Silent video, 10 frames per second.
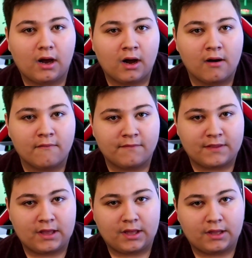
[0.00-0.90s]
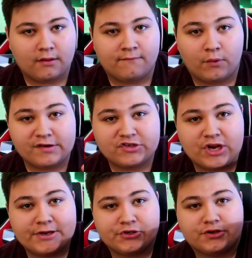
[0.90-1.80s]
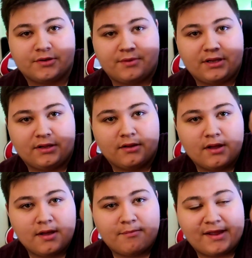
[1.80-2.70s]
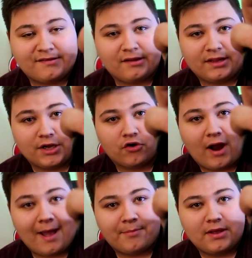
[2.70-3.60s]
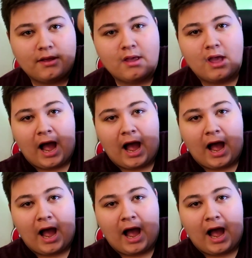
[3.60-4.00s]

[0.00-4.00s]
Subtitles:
of the voice changer to be basically crappy,